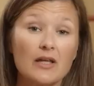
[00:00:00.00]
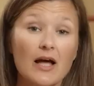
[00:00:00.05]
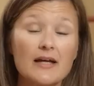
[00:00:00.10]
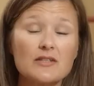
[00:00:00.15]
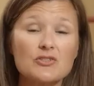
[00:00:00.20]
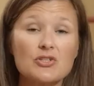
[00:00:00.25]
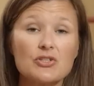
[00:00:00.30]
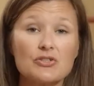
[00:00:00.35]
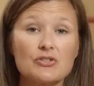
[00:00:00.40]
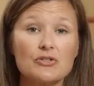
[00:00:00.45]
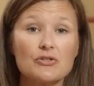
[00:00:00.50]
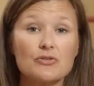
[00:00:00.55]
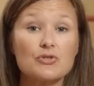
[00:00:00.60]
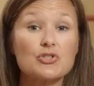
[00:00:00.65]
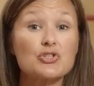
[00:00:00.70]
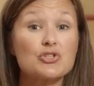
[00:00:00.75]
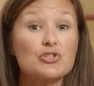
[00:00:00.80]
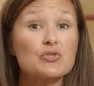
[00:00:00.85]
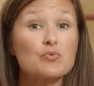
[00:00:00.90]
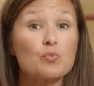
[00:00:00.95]
like to do
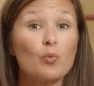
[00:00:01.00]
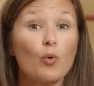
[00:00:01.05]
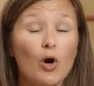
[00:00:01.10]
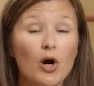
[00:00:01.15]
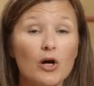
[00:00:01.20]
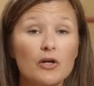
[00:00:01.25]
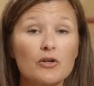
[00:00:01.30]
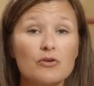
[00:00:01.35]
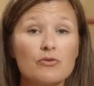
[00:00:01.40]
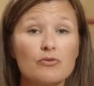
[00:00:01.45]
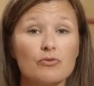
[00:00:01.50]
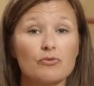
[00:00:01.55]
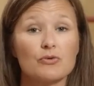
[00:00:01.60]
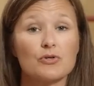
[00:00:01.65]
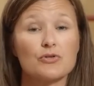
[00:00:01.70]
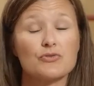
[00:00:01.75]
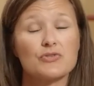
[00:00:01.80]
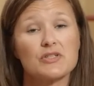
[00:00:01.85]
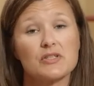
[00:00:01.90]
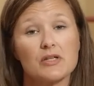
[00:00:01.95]
is just walk you
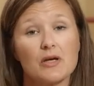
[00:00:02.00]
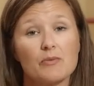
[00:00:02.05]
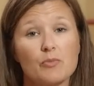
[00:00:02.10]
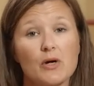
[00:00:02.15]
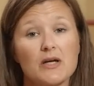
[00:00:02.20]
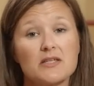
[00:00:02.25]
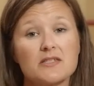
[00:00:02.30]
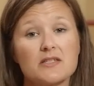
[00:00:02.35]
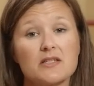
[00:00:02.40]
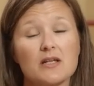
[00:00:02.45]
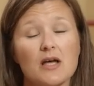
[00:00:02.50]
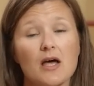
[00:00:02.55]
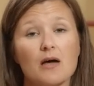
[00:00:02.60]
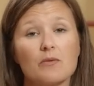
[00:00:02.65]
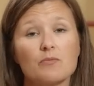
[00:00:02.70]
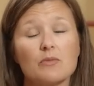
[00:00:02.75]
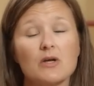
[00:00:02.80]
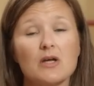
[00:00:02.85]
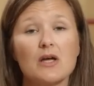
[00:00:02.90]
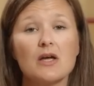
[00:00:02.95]
through step by
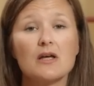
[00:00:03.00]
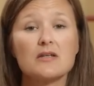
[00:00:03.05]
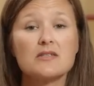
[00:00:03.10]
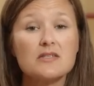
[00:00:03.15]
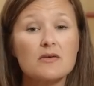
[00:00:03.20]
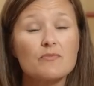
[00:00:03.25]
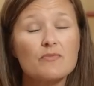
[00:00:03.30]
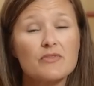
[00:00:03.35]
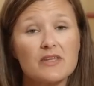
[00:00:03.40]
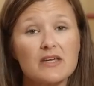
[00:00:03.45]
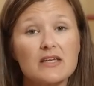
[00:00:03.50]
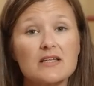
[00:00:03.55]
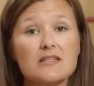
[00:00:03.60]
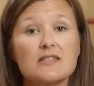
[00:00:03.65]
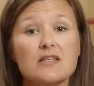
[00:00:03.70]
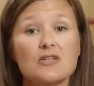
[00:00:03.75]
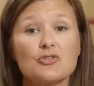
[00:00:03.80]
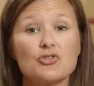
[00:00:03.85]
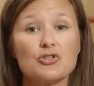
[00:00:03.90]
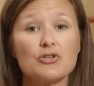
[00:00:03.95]
step some things
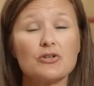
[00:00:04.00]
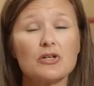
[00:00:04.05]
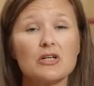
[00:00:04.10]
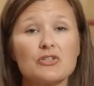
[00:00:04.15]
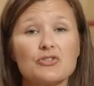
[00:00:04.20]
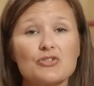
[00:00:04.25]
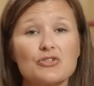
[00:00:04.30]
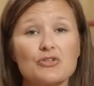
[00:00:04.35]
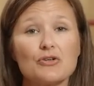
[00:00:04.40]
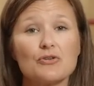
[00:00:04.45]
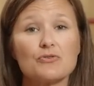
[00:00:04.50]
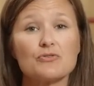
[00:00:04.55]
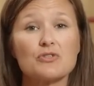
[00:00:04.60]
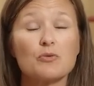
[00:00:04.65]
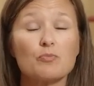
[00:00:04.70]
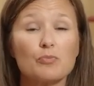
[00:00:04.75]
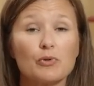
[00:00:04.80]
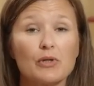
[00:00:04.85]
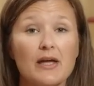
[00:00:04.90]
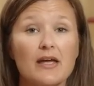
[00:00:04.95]
that you can do to
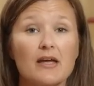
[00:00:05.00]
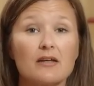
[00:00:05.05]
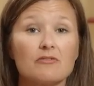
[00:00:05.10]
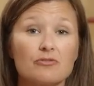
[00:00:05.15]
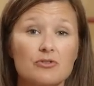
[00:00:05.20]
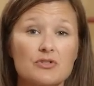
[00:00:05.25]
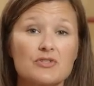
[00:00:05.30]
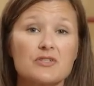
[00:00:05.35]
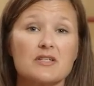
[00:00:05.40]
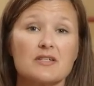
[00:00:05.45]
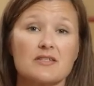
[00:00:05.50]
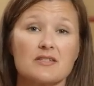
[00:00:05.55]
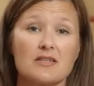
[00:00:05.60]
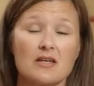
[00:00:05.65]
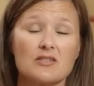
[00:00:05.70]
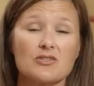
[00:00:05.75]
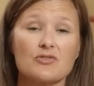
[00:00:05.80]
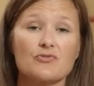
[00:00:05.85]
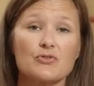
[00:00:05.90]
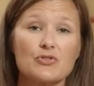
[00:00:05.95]
plan for a
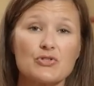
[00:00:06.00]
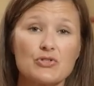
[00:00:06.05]
successful